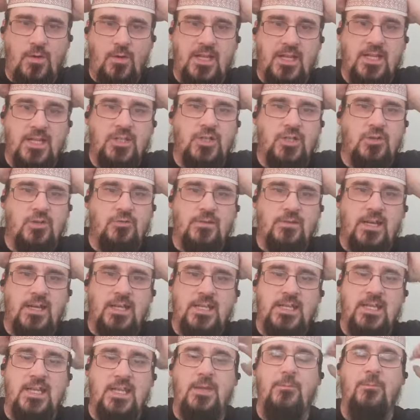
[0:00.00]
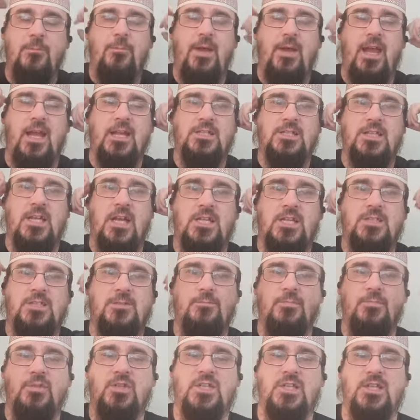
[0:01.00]
it directly impacts us
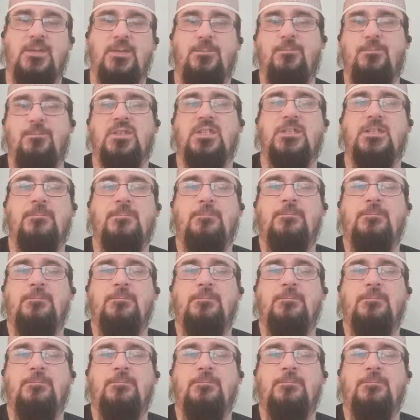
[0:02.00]
Muslims,